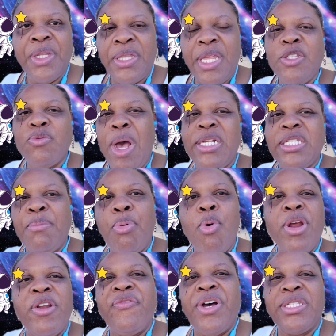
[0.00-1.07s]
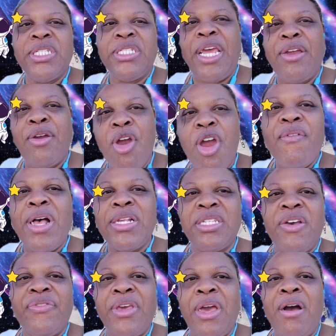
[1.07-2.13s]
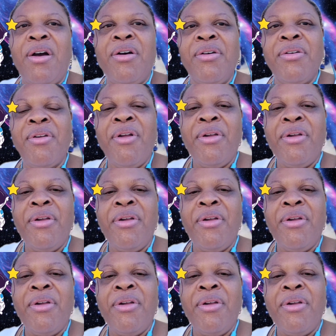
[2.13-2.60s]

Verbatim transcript: That's why it's important for us to take care of ourselves, y'all.